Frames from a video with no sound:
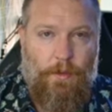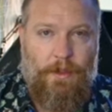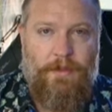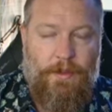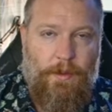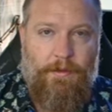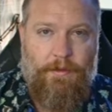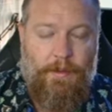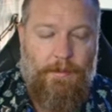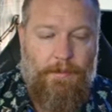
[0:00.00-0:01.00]
work so well
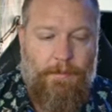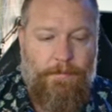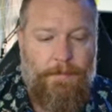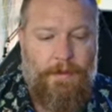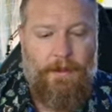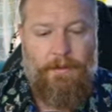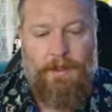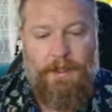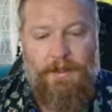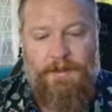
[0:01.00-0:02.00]
for me
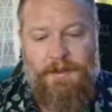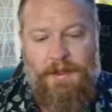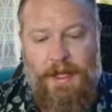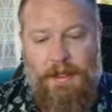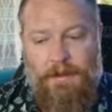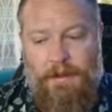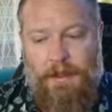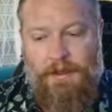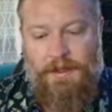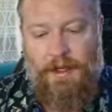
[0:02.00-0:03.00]
is
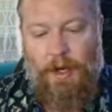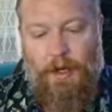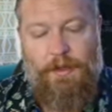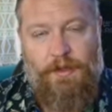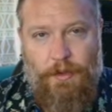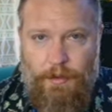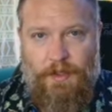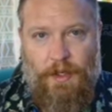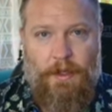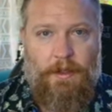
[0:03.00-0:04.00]

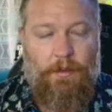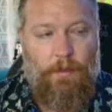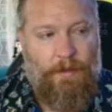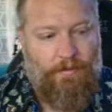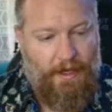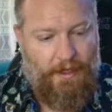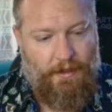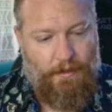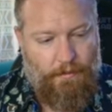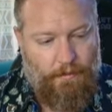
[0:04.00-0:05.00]
Luke's arc with
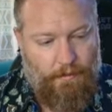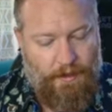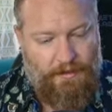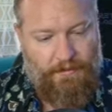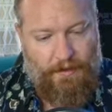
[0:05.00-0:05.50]
Vader, with his